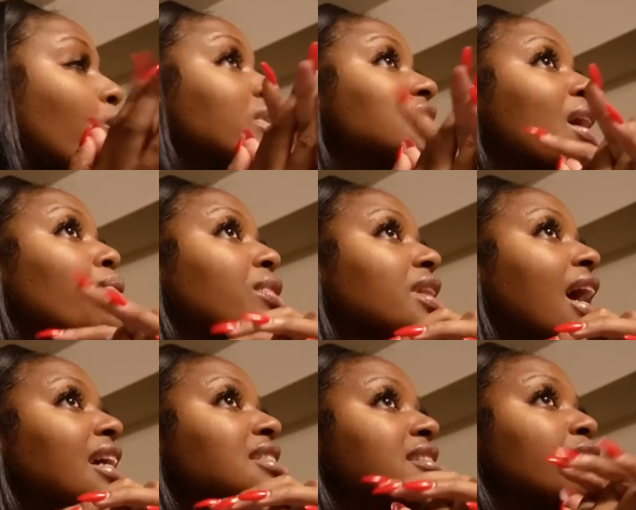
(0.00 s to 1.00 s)
once I
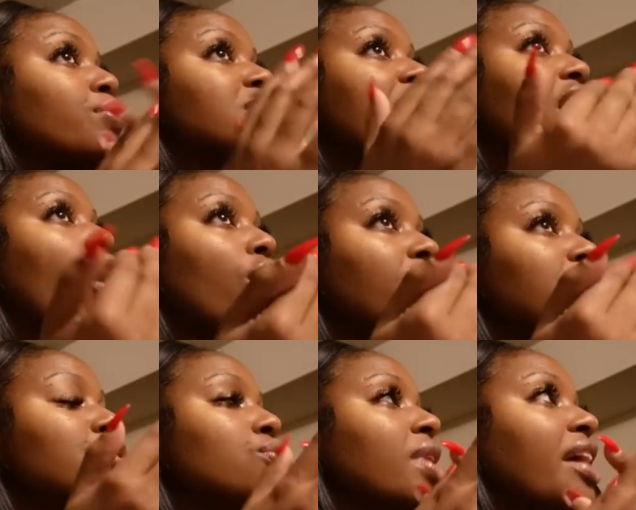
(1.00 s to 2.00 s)
realized, and it was like already
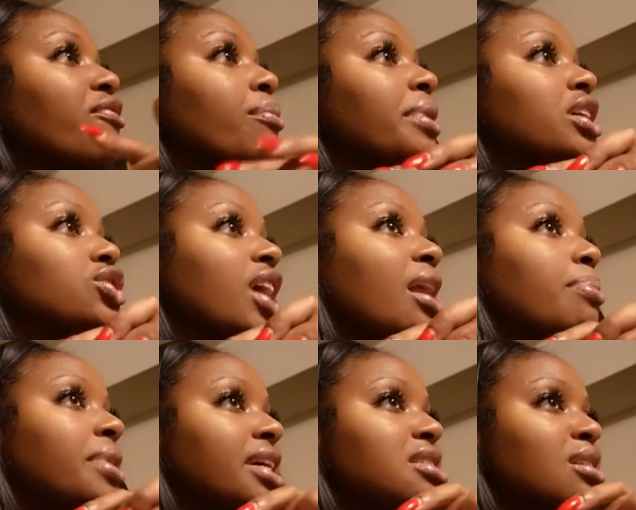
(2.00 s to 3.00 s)
too late for me to try to
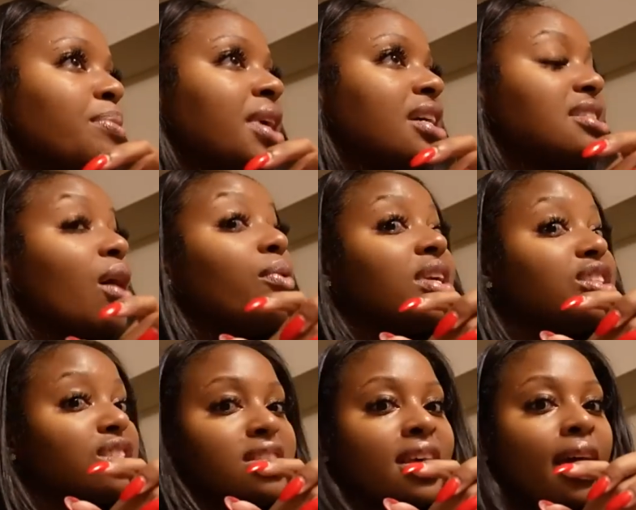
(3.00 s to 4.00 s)
plan something, because I would have
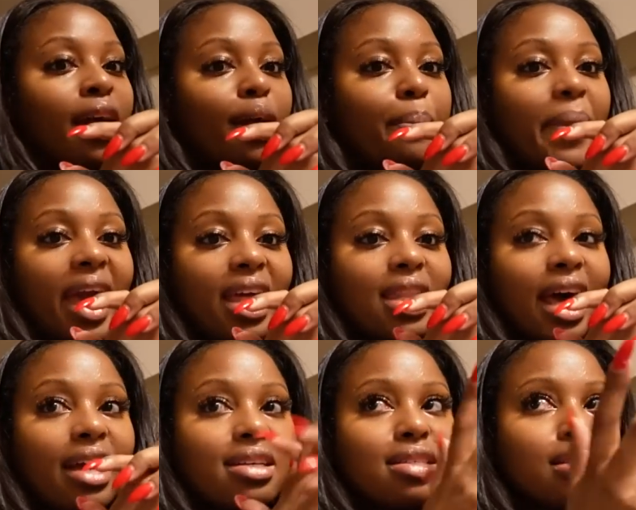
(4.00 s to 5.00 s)
just made
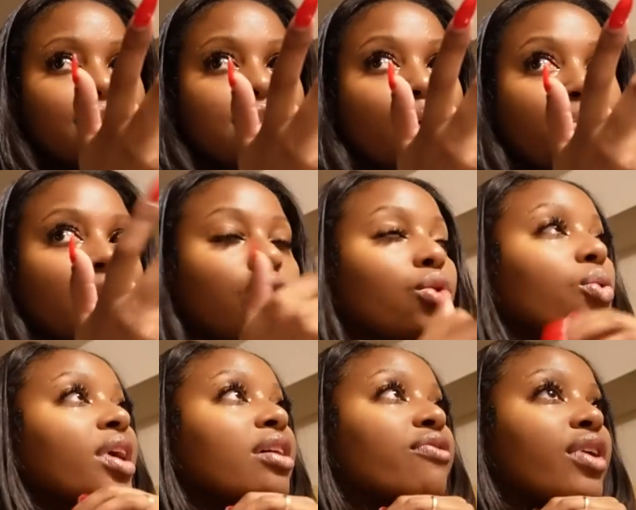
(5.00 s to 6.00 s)
like something
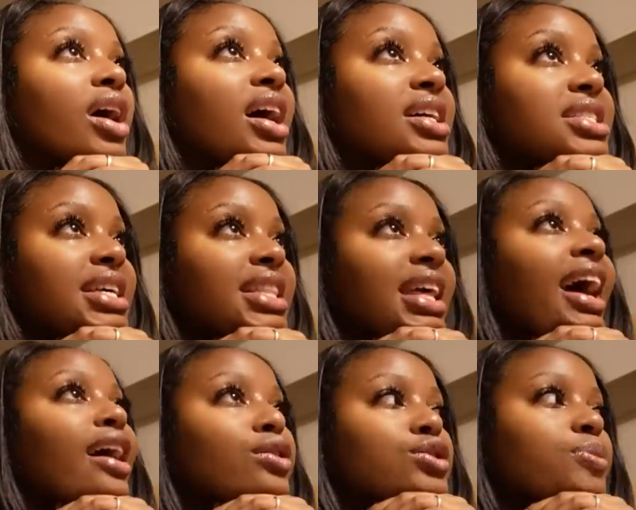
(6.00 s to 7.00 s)
quick for us at the
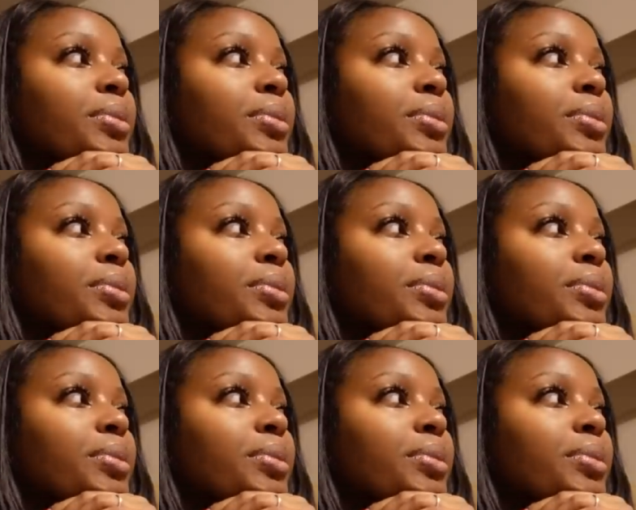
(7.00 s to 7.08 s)
house.